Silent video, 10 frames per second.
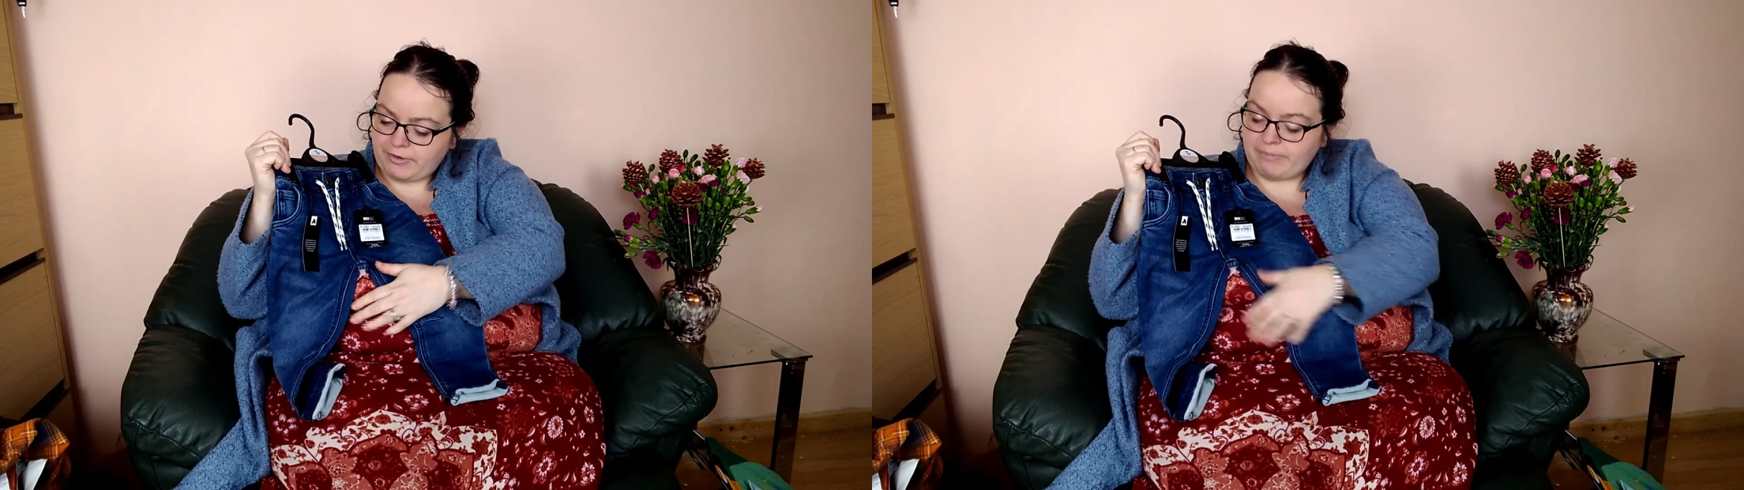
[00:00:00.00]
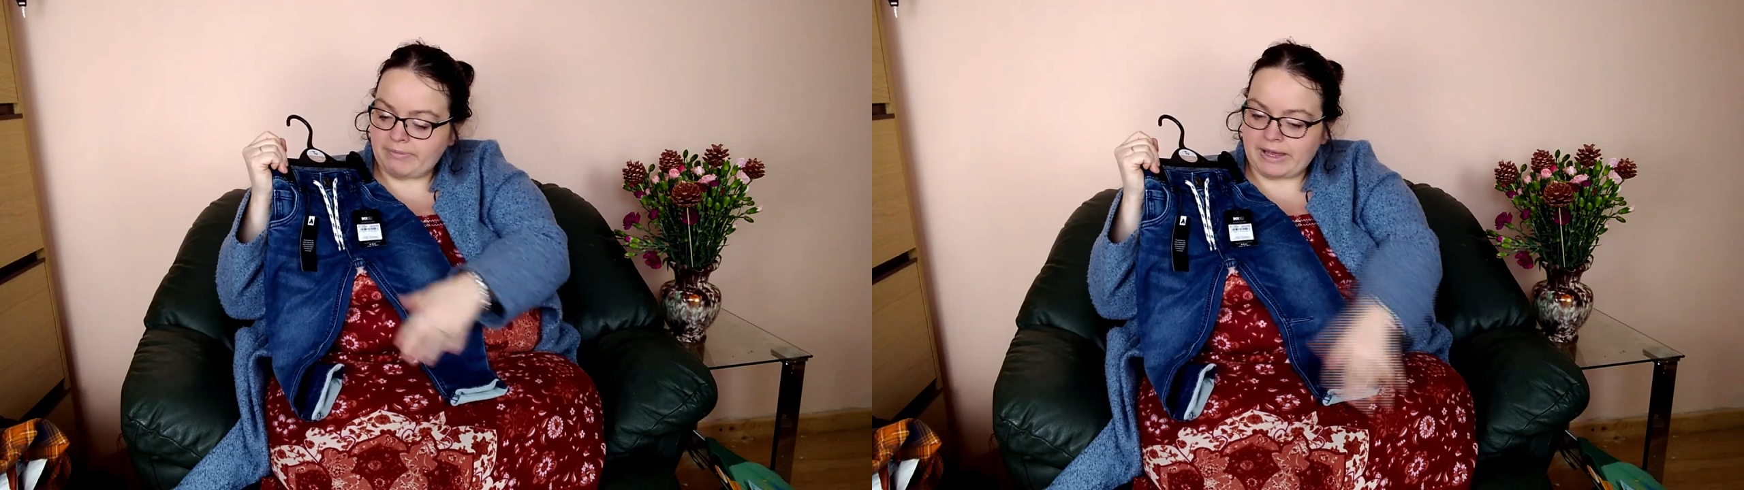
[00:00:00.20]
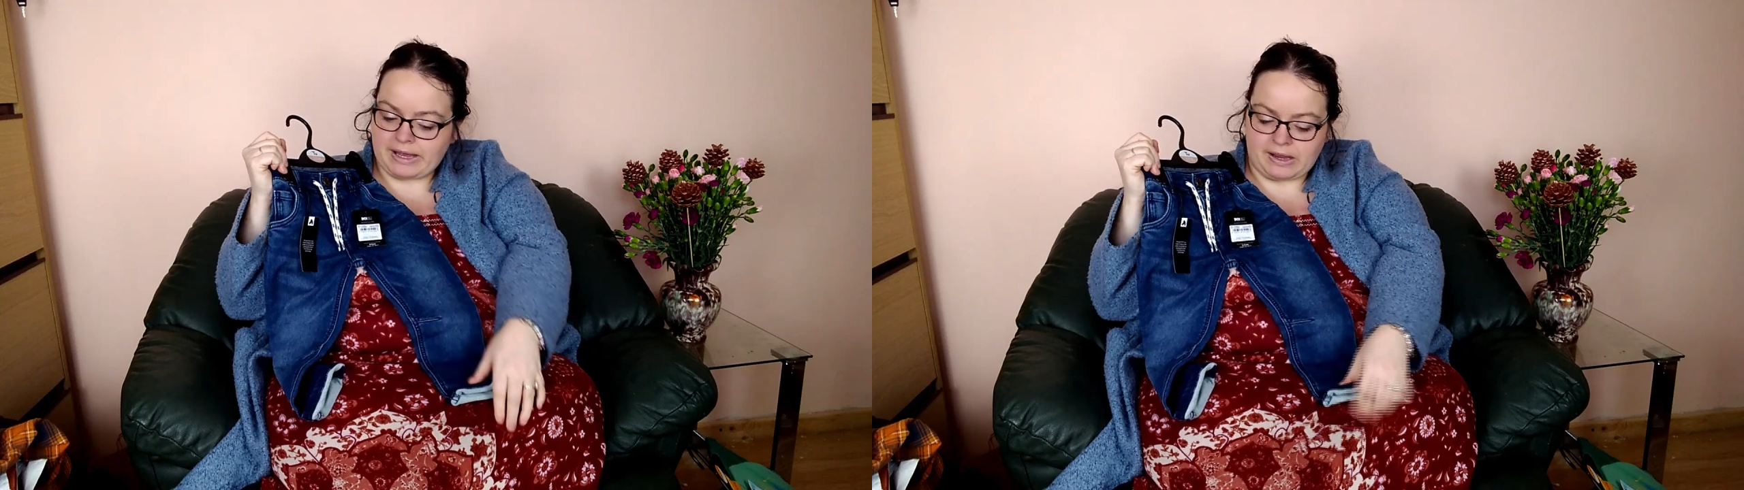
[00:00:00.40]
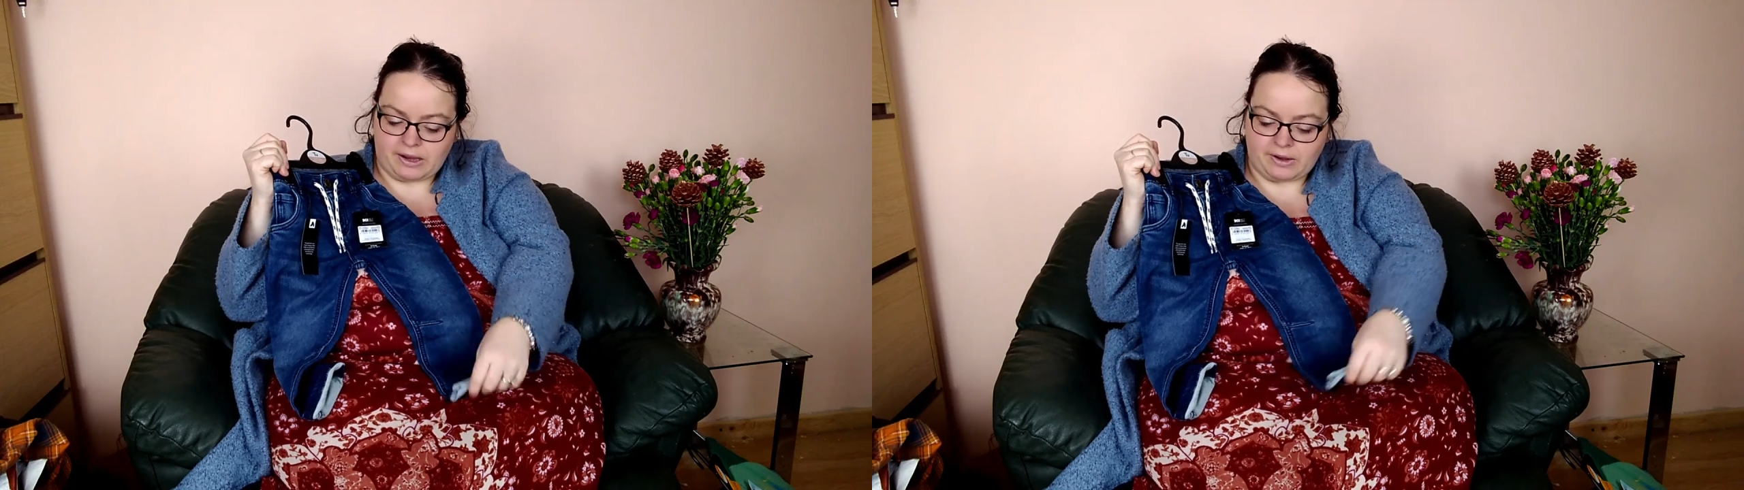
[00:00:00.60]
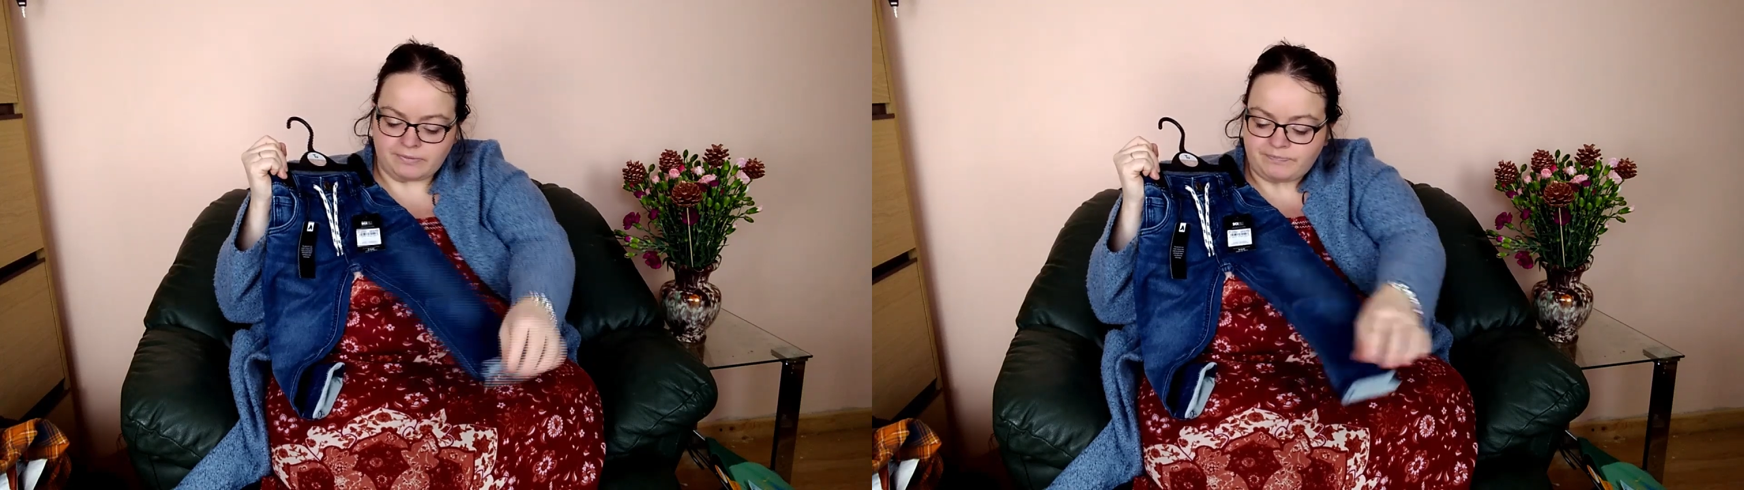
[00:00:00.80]
for him
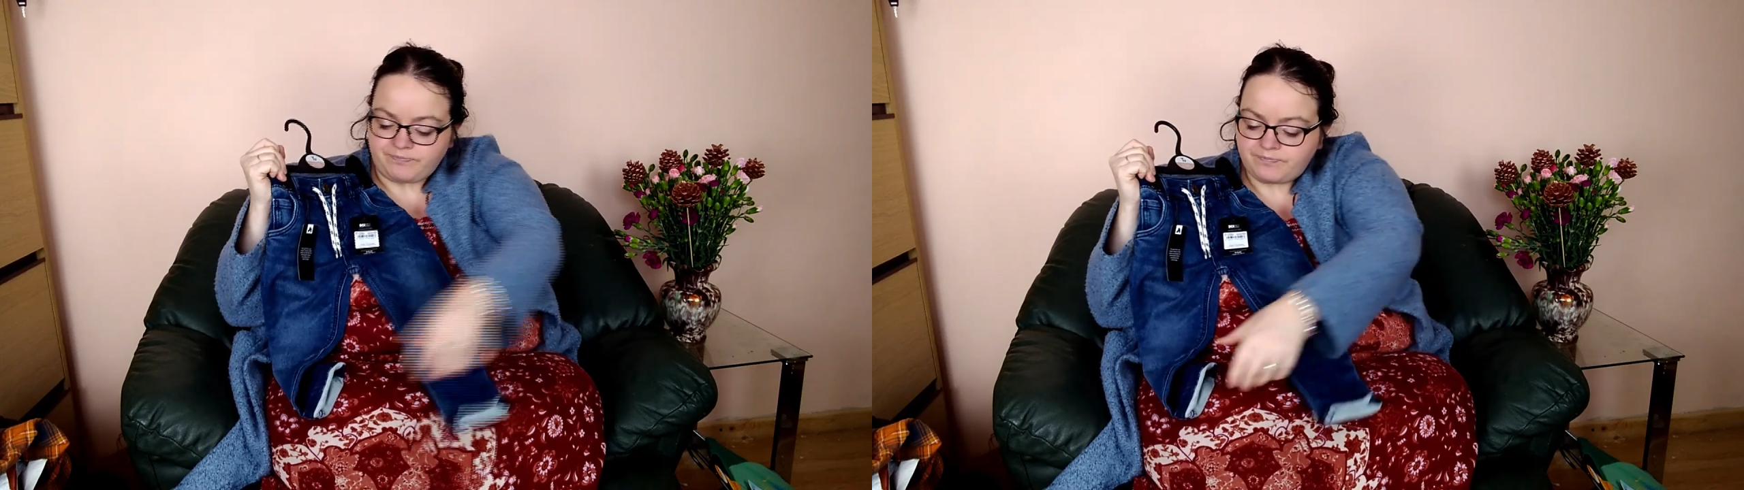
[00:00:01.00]
now,